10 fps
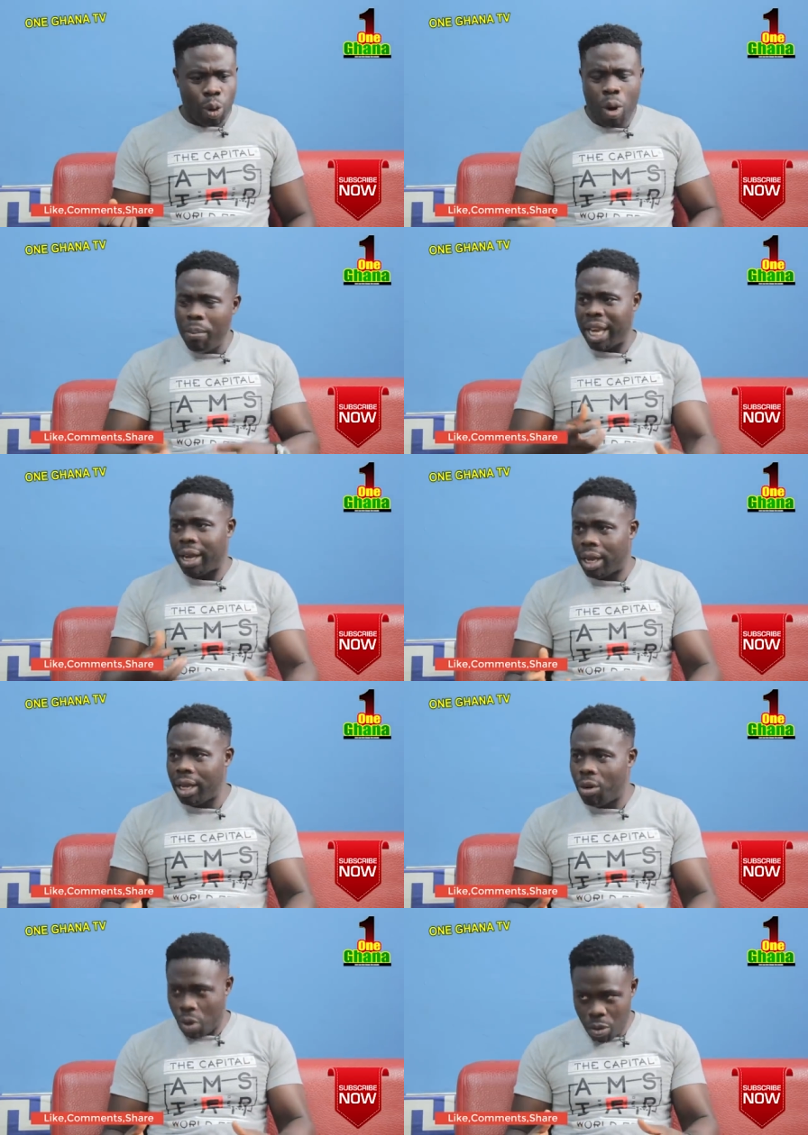comic
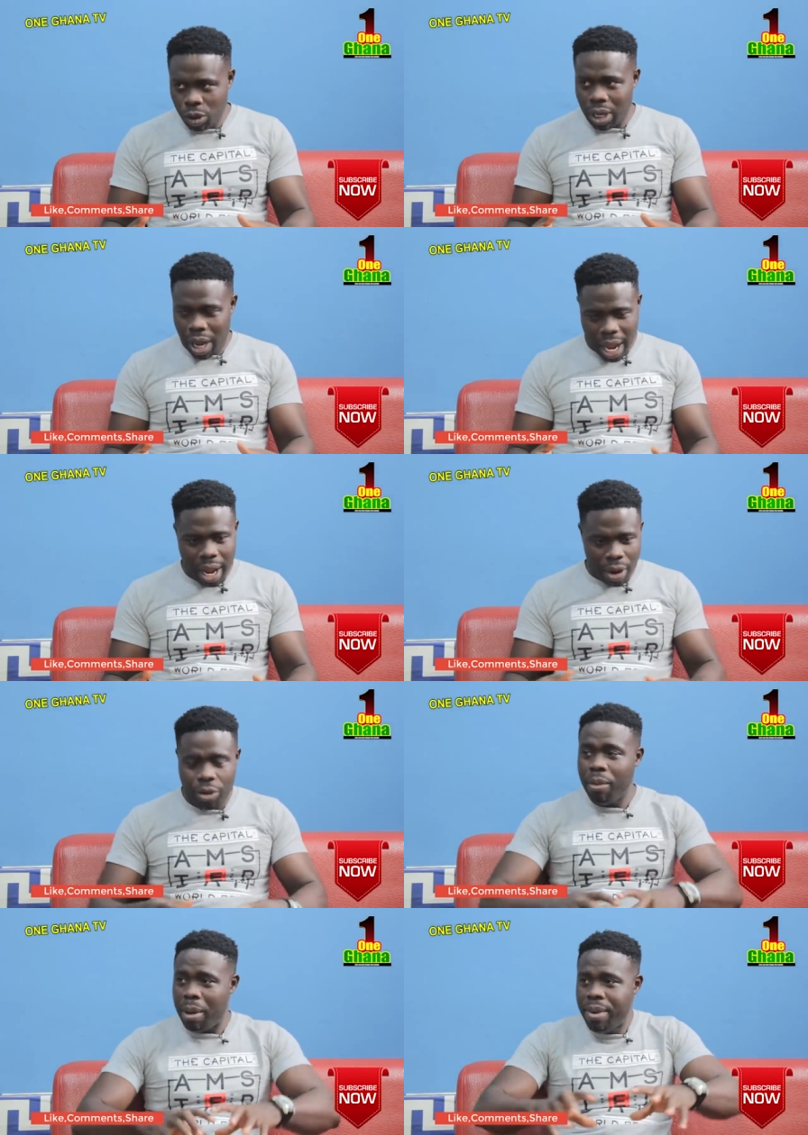ye wo mu say
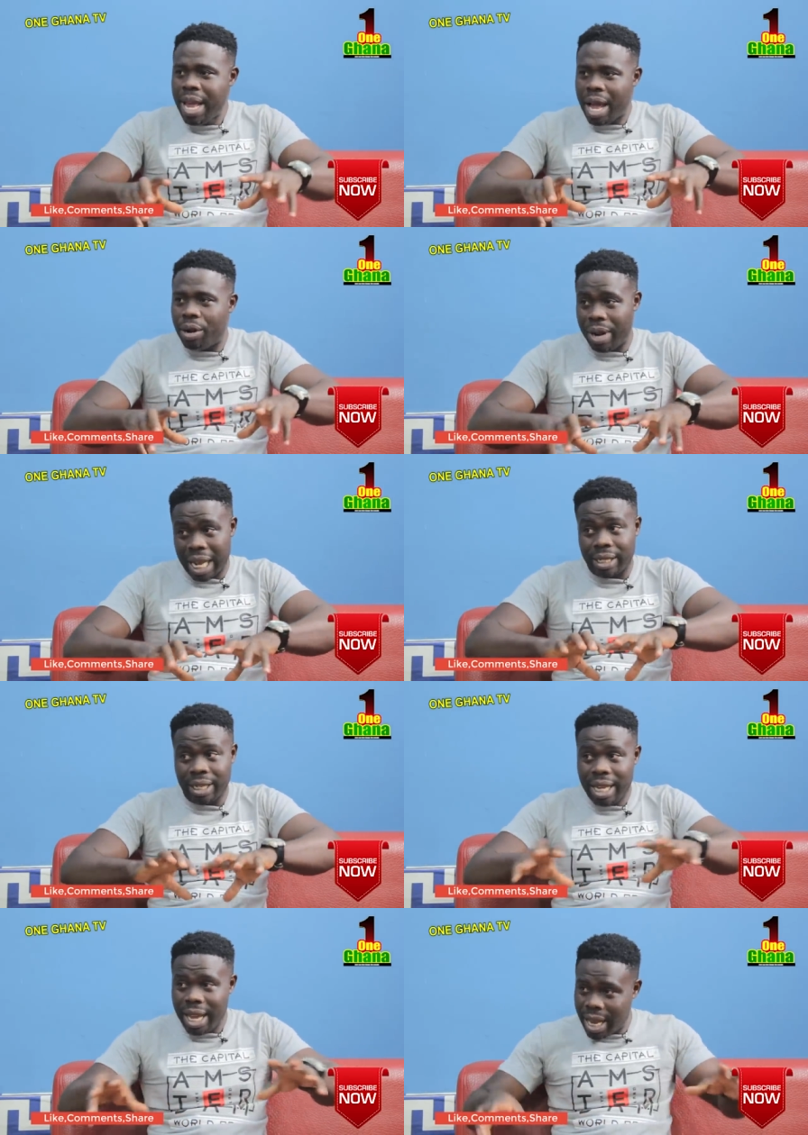adwuma bi a
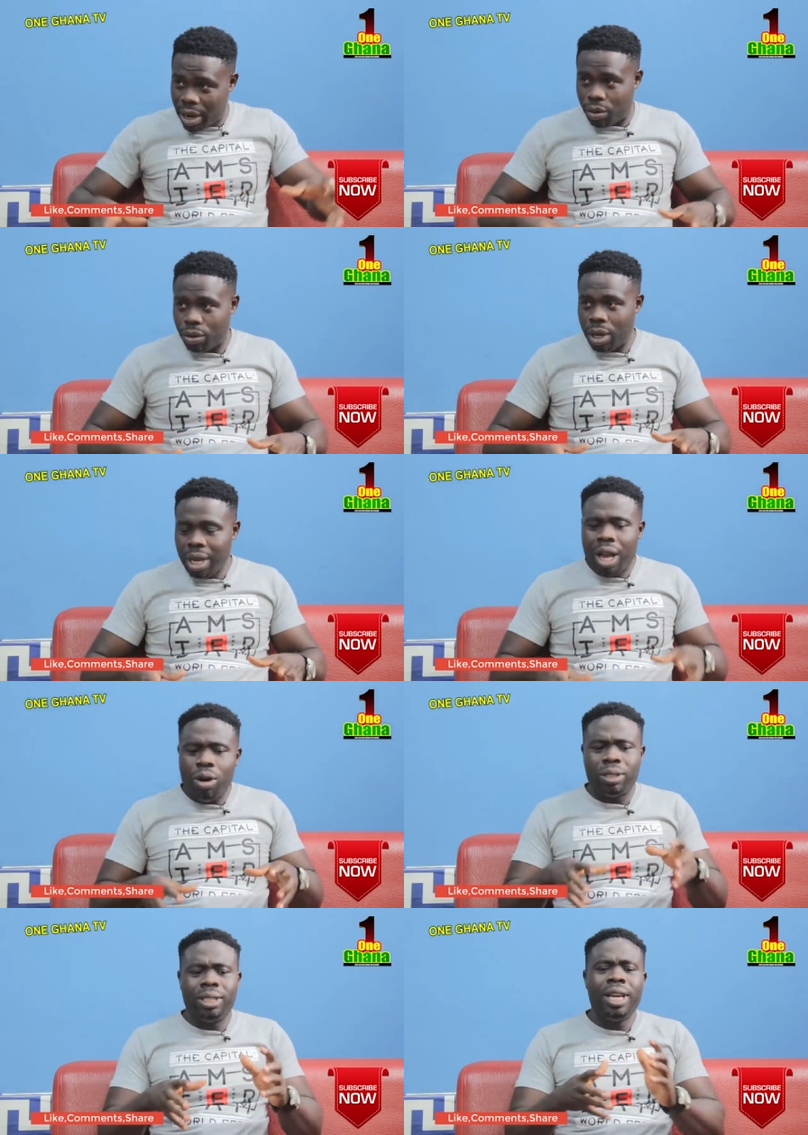wiase ne ye ye no. E
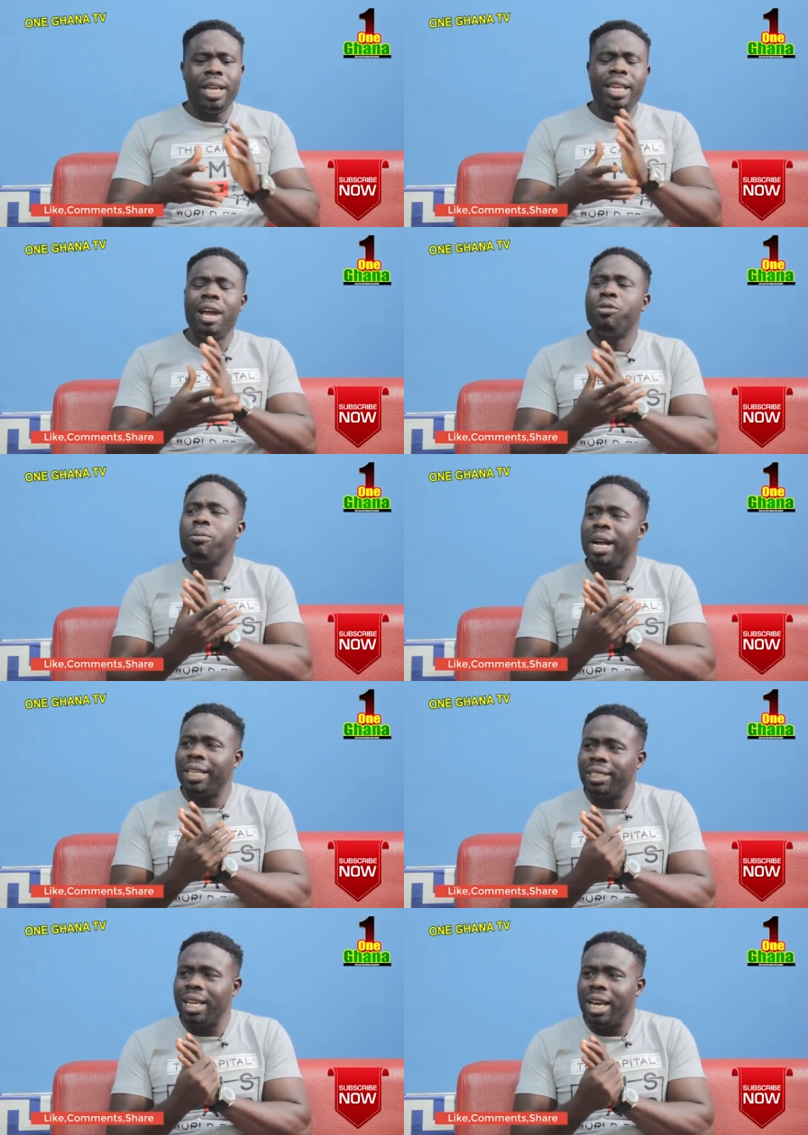wo say ye adwuma
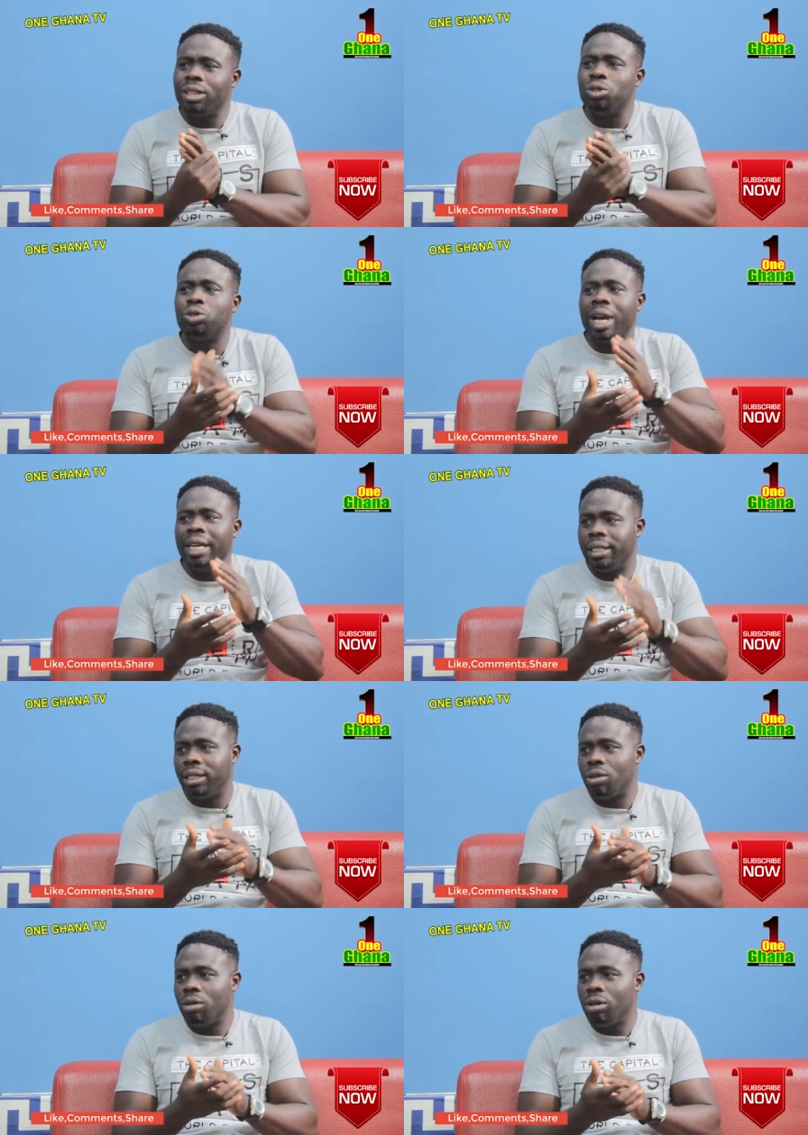ne say
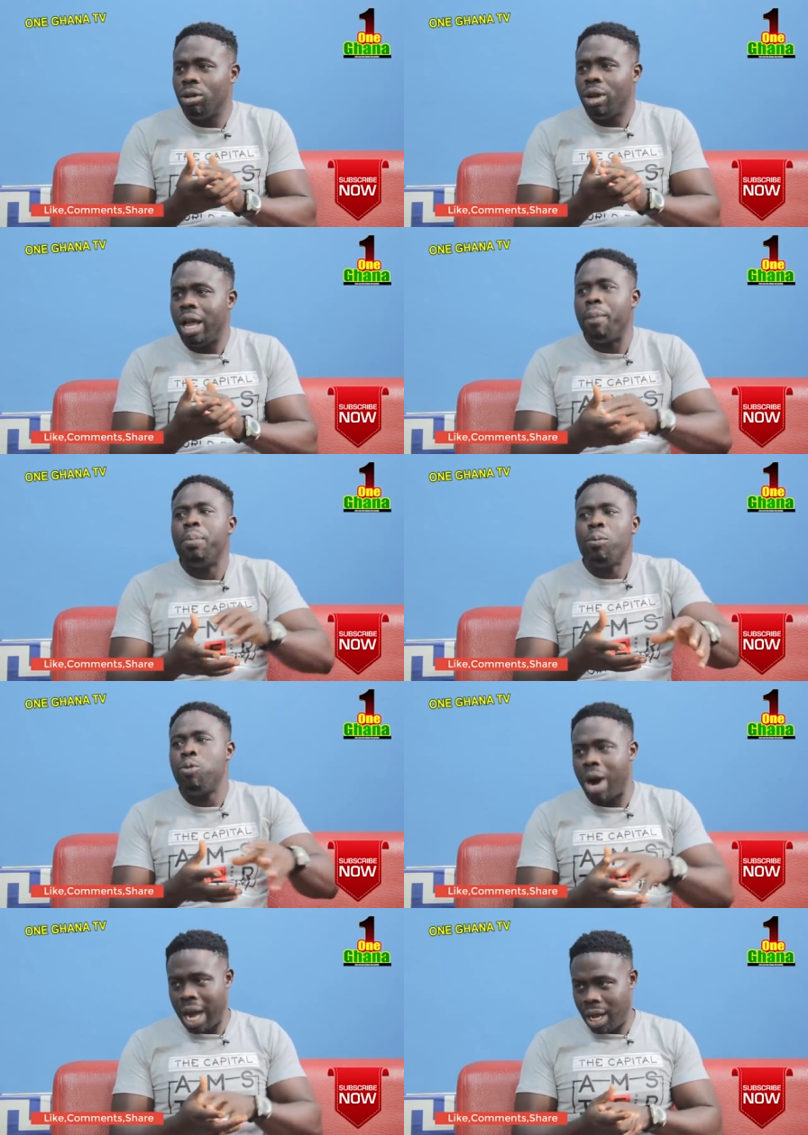society no
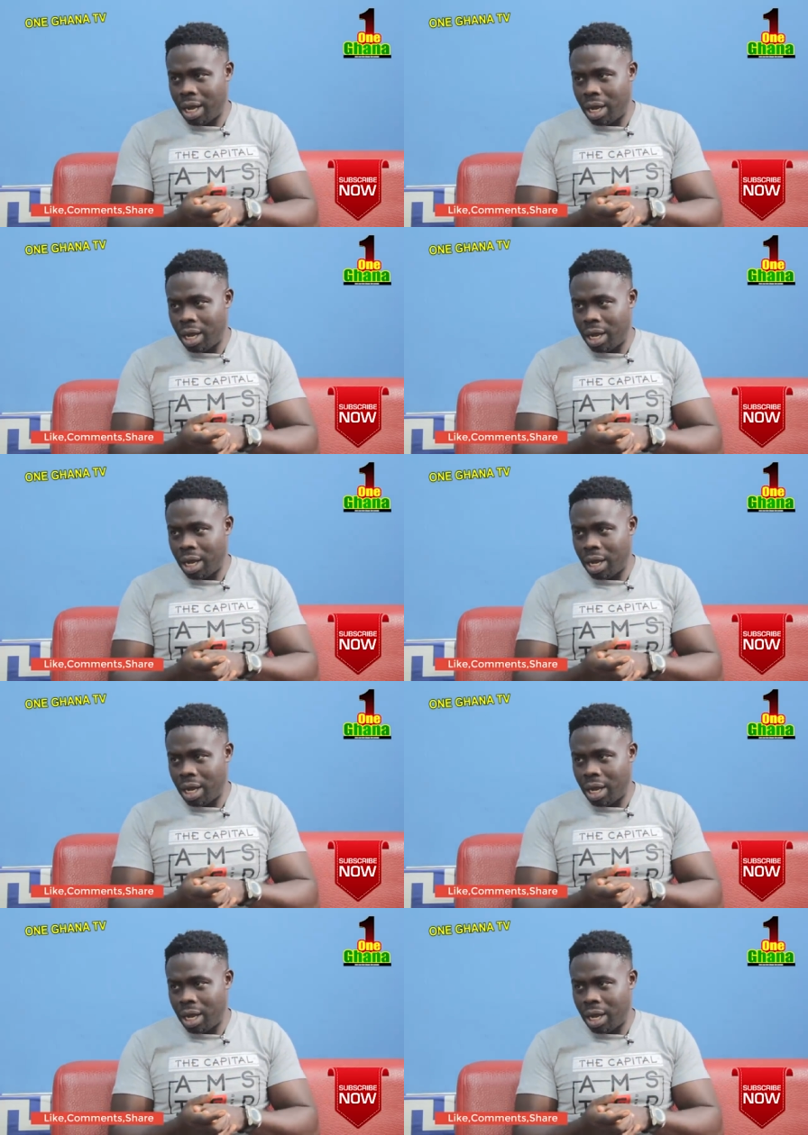ebeboa.